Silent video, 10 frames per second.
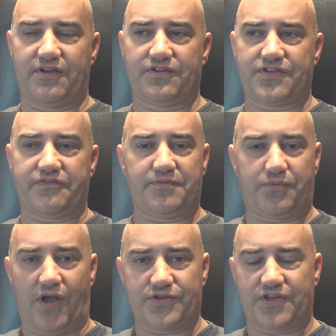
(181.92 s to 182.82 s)
7
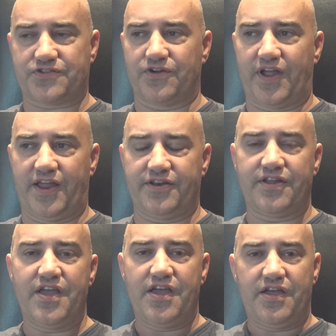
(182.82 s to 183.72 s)
processor and
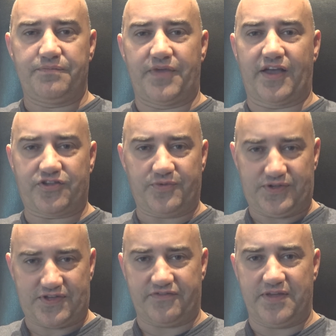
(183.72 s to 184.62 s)

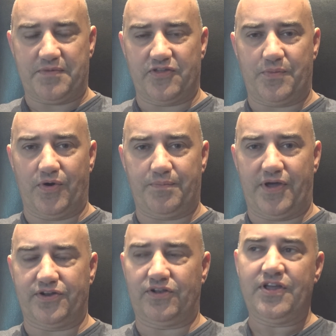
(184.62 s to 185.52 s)
X370 motherboard
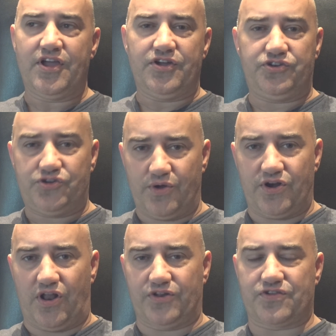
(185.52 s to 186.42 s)
bundle,
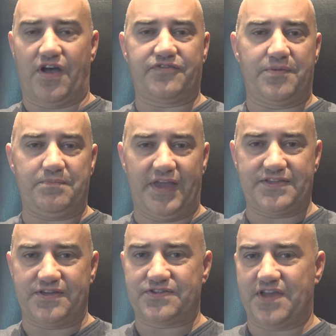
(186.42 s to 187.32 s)
$200 off, an
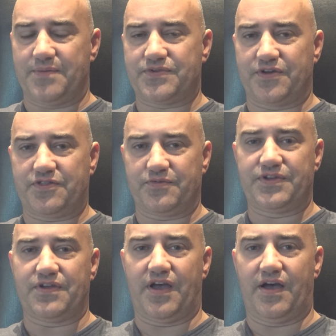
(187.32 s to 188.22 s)
amazing Samsung
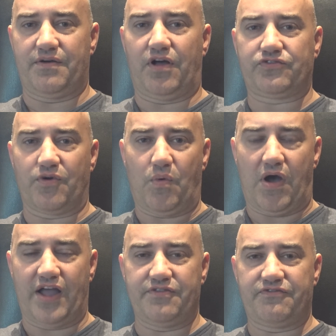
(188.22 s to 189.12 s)
three, uh,
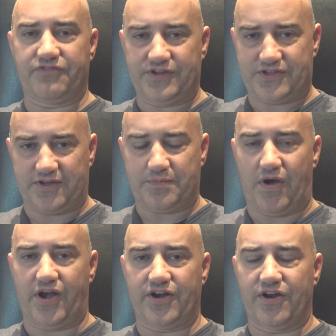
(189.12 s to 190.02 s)
ultra-wide FreeSync
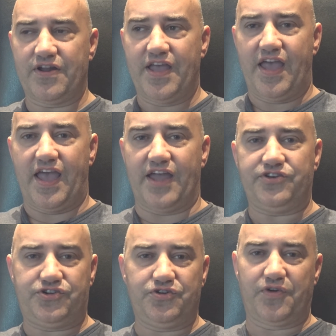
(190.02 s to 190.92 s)
monitor,
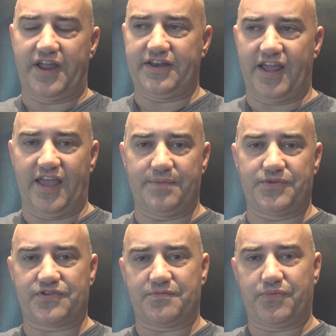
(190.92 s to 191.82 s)
and two great
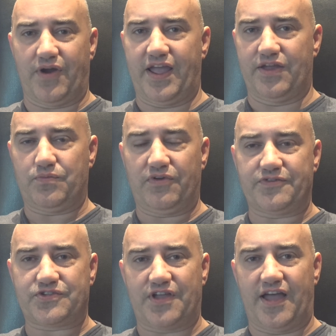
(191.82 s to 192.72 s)
games, Prey and
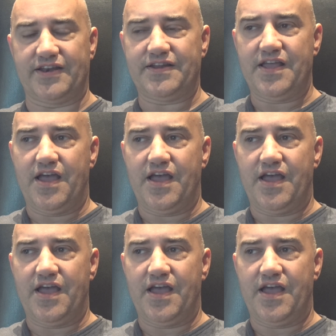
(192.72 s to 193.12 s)
Wolfenstein.